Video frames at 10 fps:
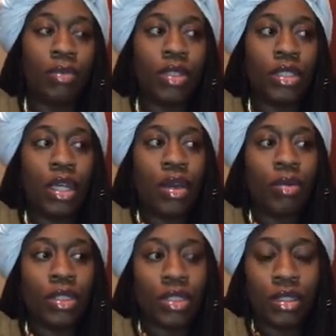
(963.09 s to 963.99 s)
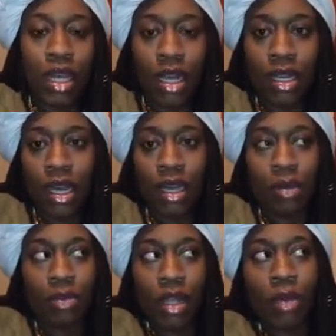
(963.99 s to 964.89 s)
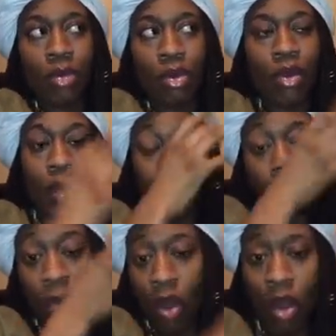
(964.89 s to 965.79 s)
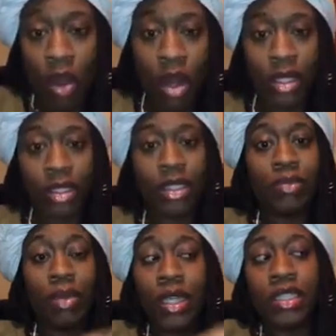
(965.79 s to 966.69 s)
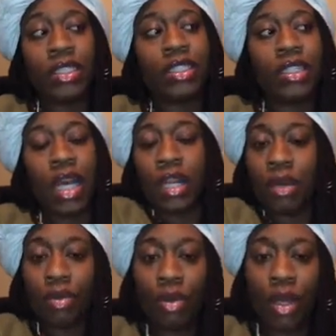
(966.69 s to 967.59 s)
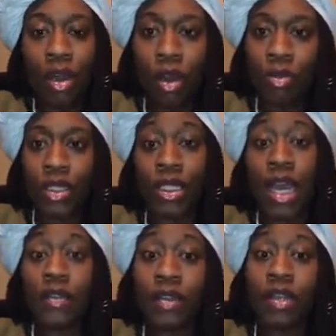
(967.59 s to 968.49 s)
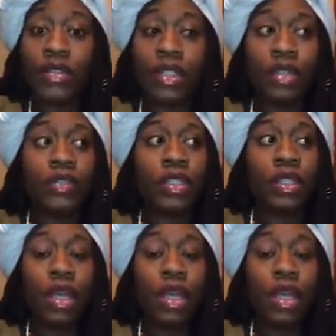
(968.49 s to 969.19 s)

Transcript: Was was your daddy like a playboy and broke a heart? Did she raise this child in a broken home? Did she have enough stuff to?